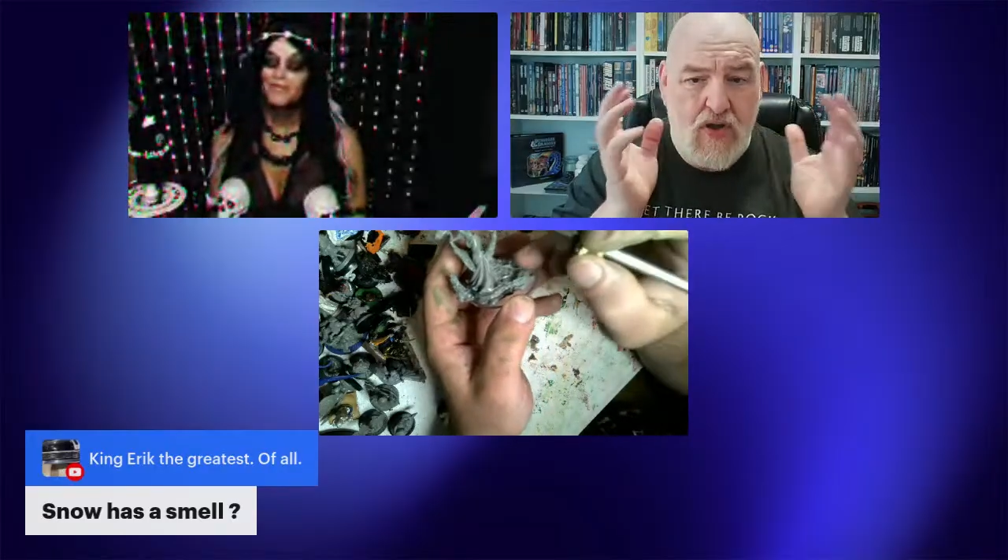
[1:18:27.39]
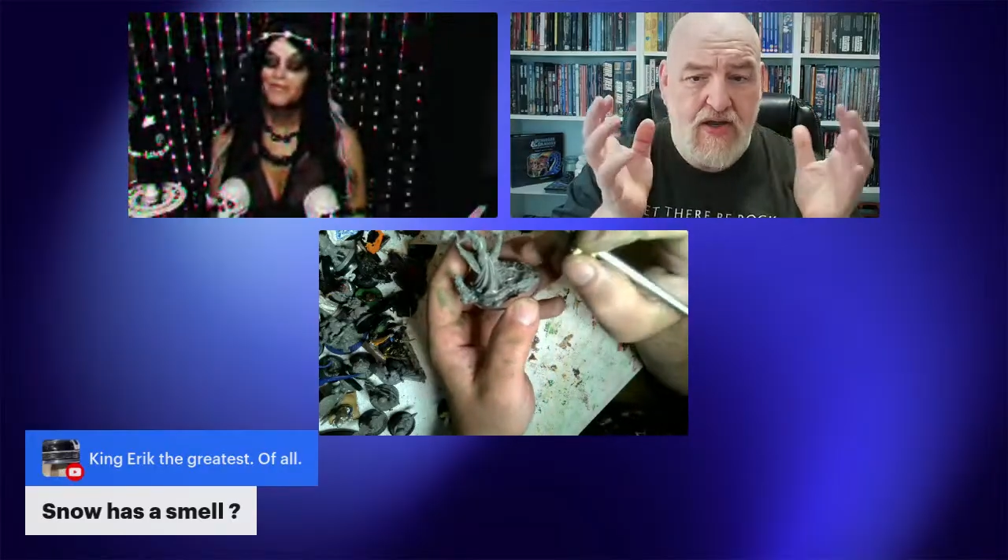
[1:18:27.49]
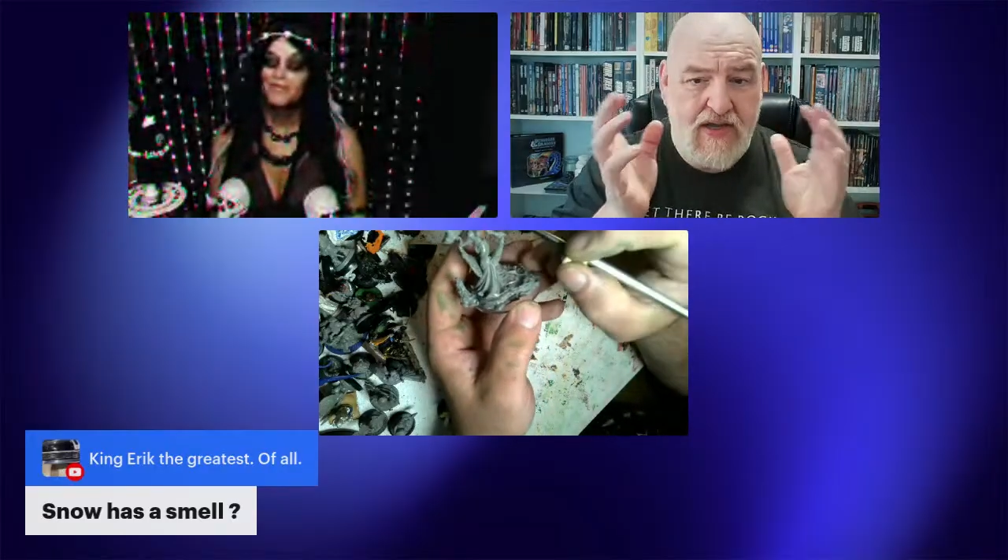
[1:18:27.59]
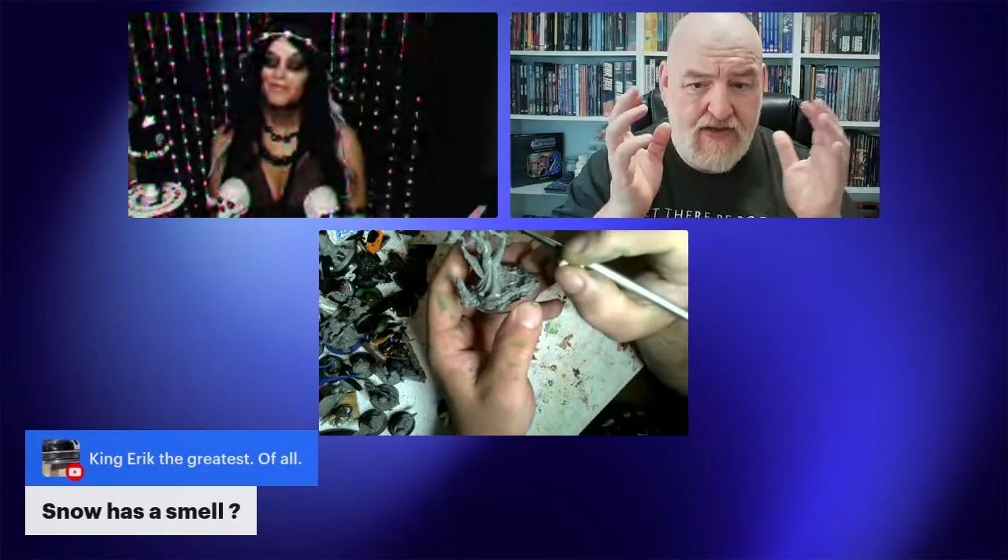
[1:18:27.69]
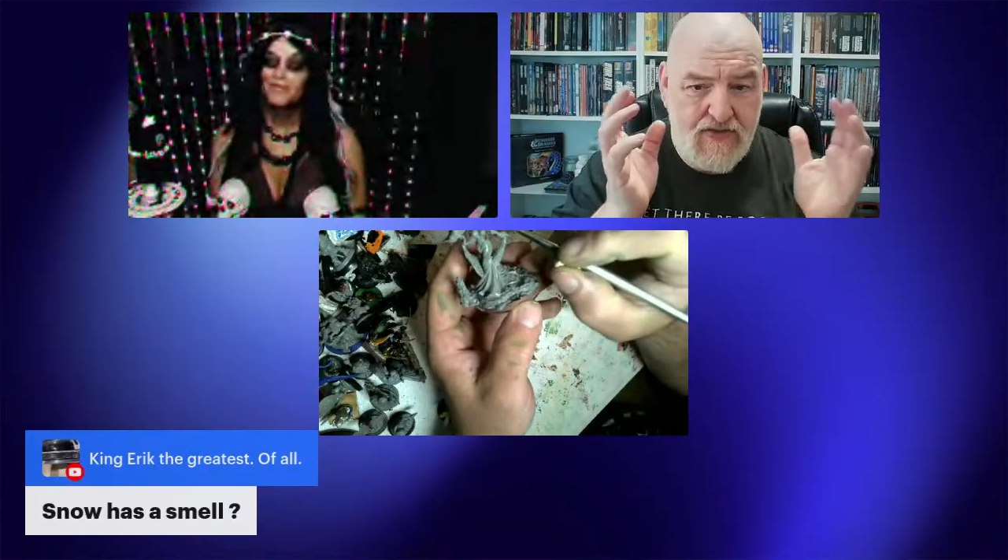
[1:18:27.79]

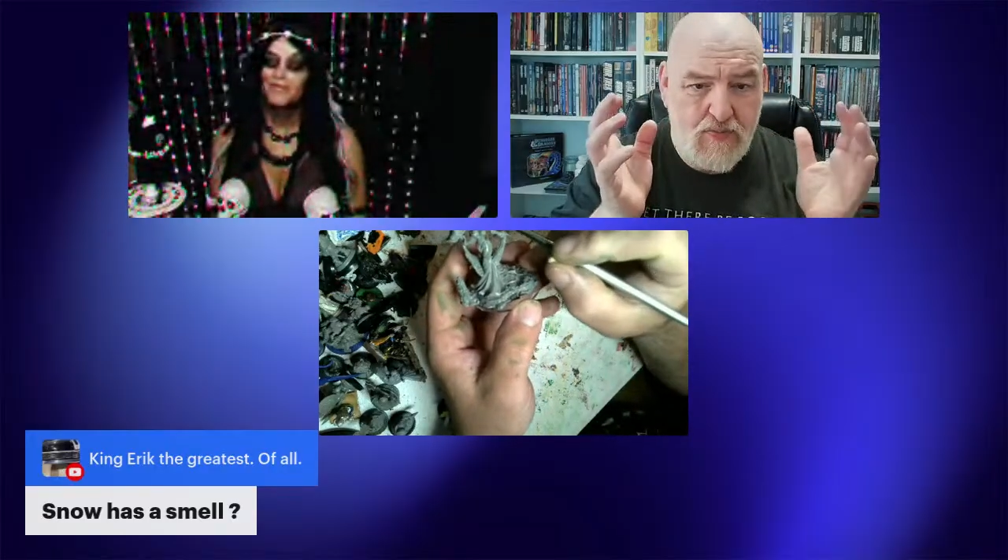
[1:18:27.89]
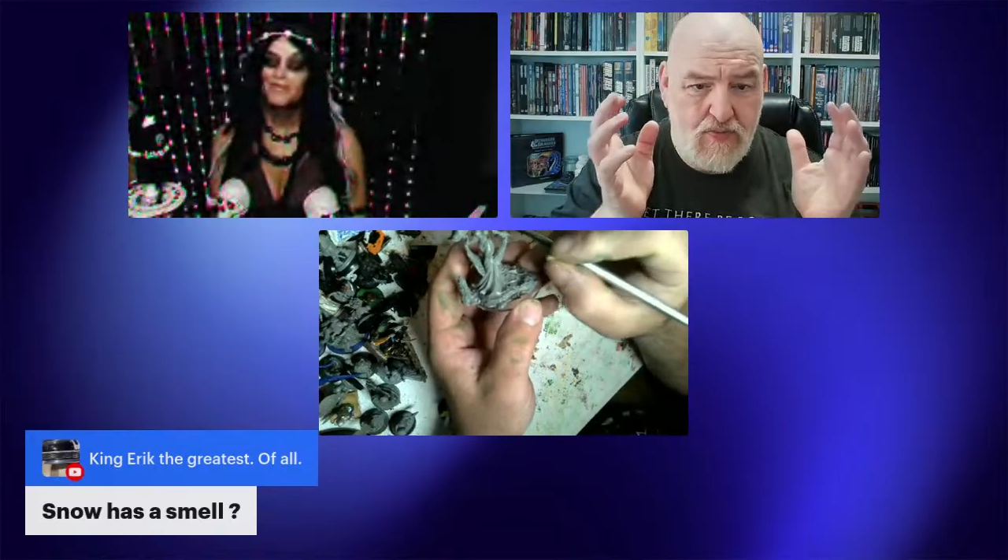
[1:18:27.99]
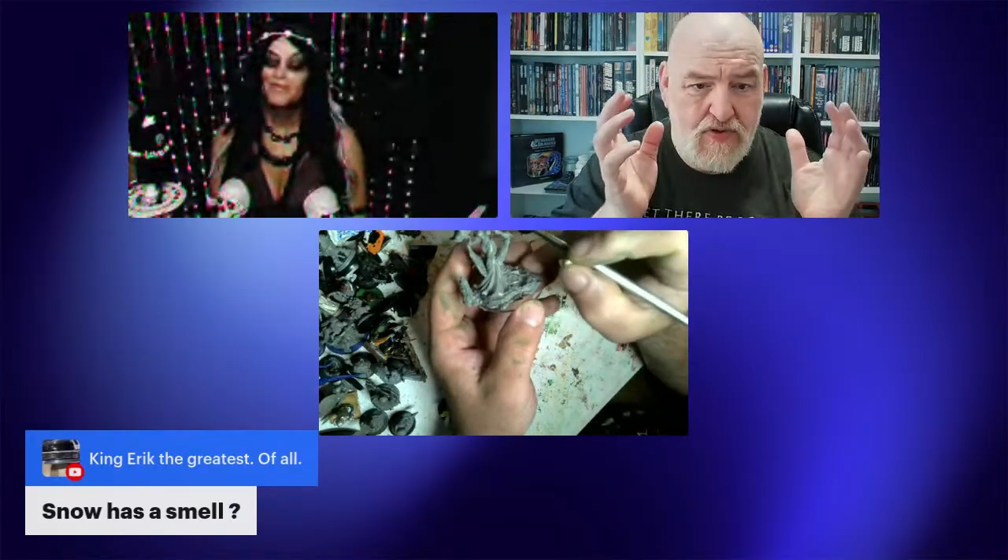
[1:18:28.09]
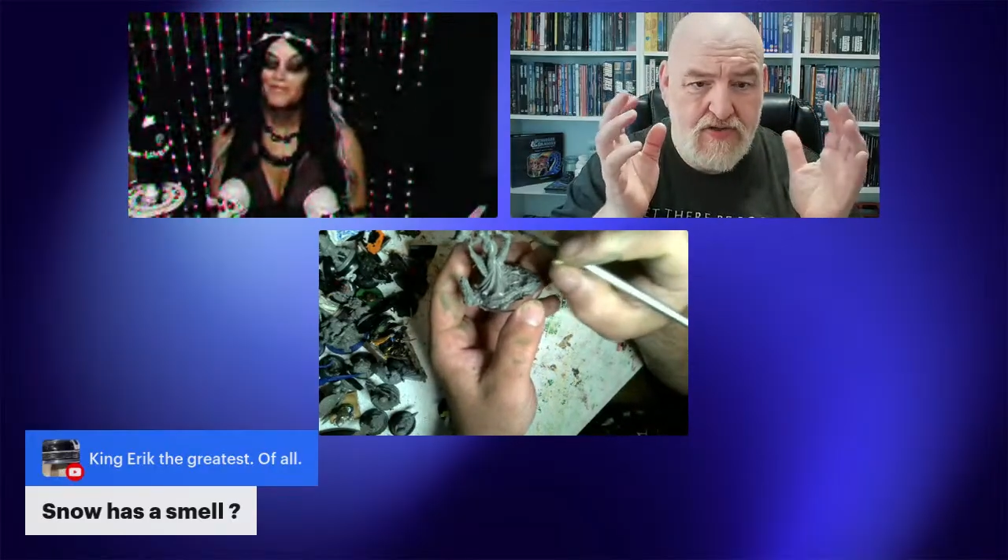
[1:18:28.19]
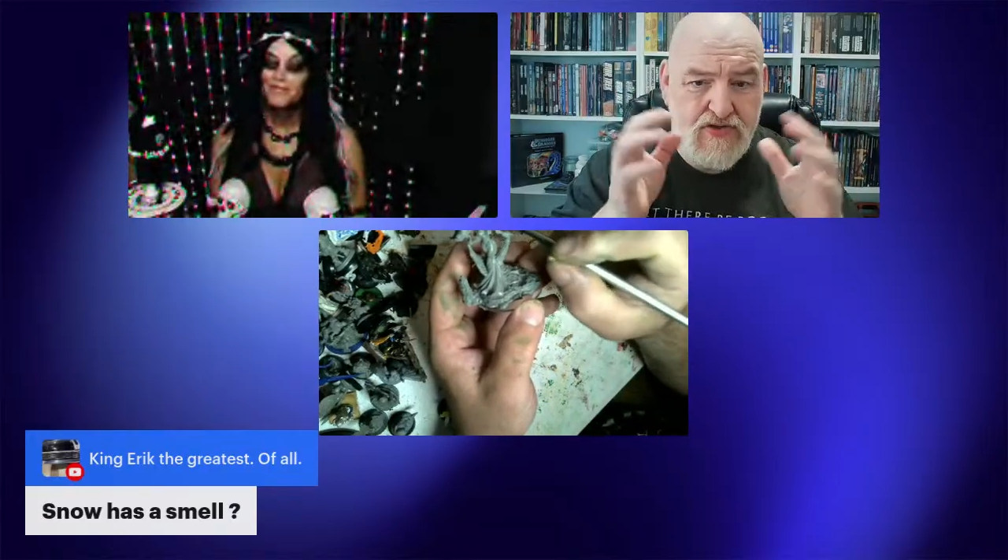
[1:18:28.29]
walking in the
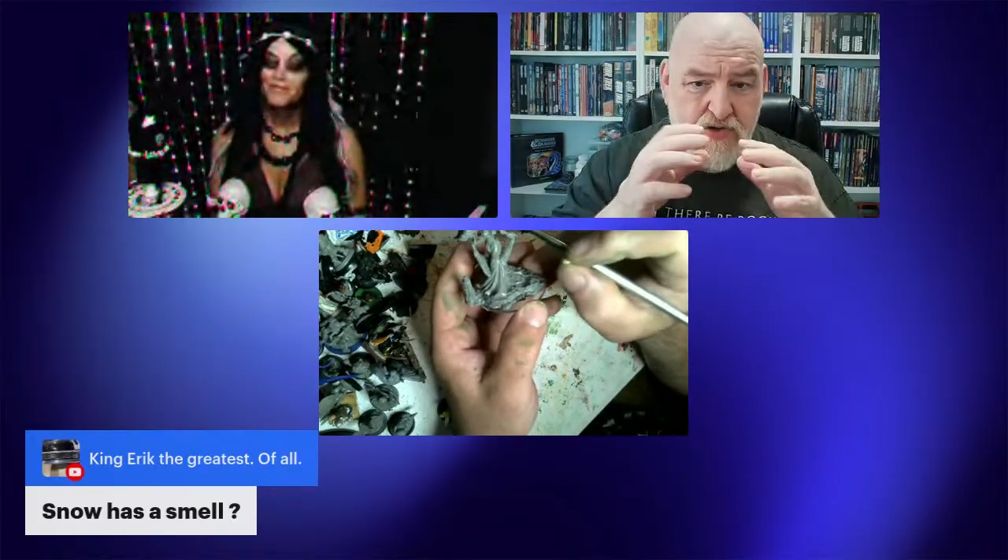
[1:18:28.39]
woods or